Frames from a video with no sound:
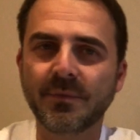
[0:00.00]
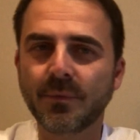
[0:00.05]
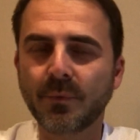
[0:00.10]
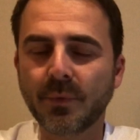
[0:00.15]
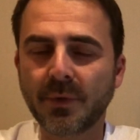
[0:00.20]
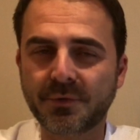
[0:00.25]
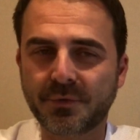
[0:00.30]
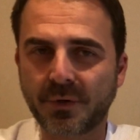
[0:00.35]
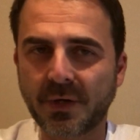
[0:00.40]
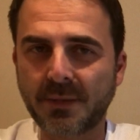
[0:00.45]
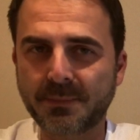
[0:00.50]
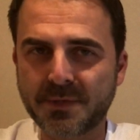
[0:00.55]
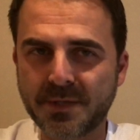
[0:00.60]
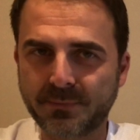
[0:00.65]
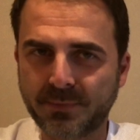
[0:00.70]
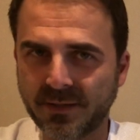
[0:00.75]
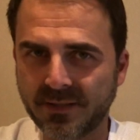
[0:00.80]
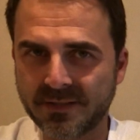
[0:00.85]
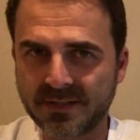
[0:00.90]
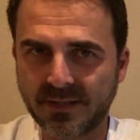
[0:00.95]
what
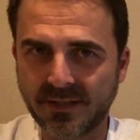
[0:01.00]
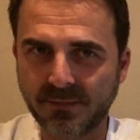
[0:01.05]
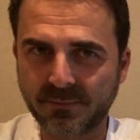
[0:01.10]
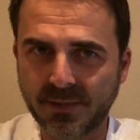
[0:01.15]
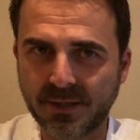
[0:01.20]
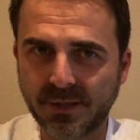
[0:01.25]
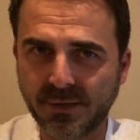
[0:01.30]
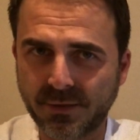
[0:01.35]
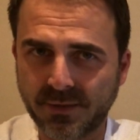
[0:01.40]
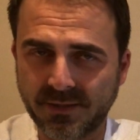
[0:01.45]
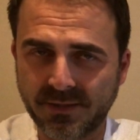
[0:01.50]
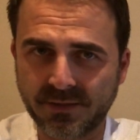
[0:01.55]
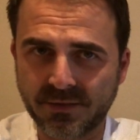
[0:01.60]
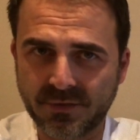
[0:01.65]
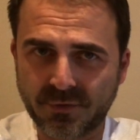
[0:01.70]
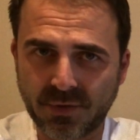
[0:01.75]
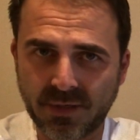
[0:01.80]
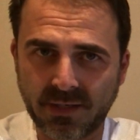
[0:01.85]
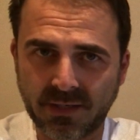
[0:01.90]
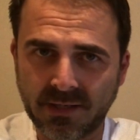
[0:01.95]
dropshipping is all about and
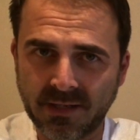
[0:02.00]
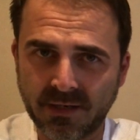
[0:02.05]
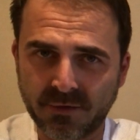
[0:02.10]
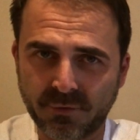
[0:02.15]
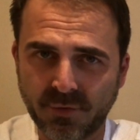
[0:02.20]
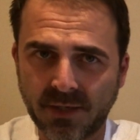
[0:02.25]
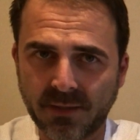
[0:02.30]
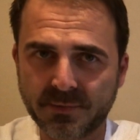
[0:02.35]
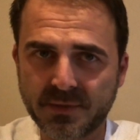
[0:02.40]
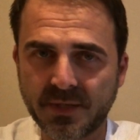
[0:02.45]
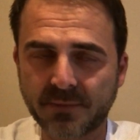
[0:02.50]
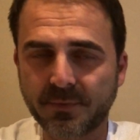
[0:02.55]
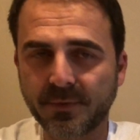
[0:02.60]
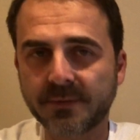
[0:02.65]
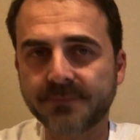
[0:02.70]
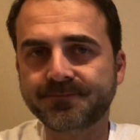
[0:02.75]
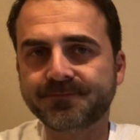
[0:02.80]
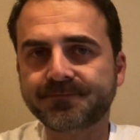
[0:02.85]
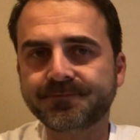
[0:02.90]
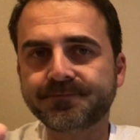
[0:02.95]
trying to get a
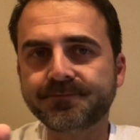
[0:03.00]
dropshipper,